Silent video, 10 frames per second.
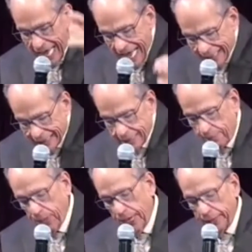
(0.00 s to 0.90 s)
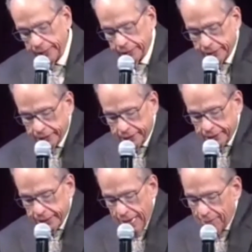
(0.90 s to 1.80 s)
I may never get another
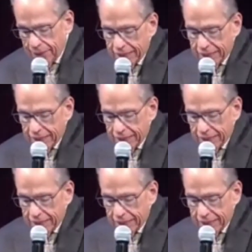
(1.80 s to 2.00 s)
chance.